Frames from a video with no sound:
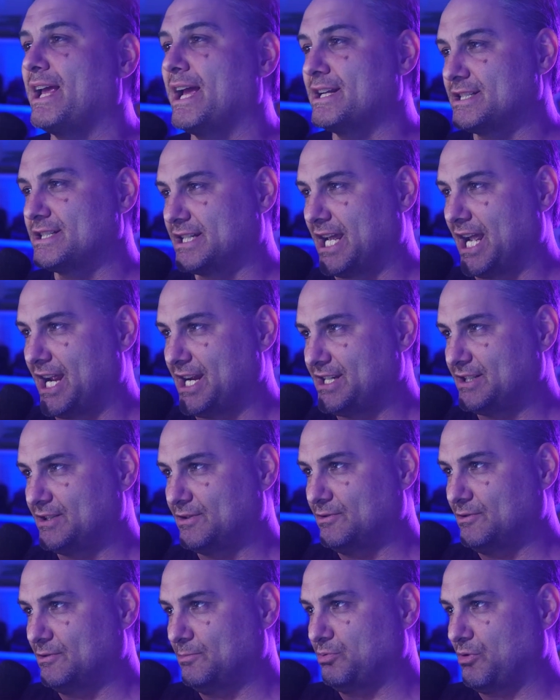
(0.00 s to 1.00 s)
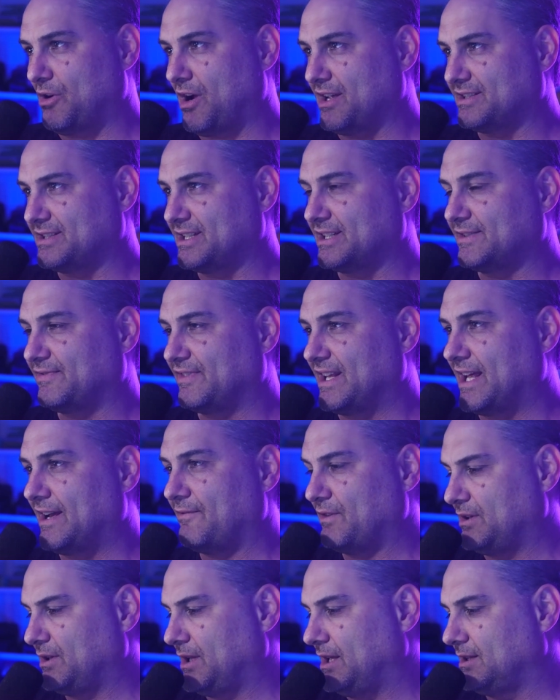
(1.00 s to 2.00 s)
educational process for
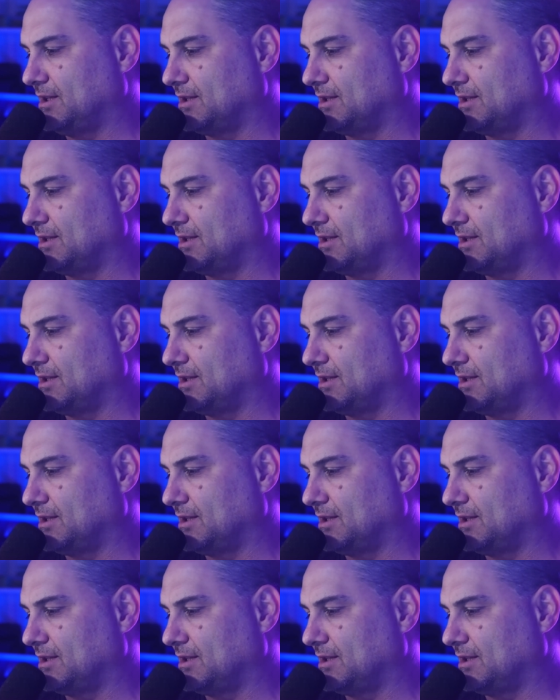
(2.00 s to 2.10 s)
that in,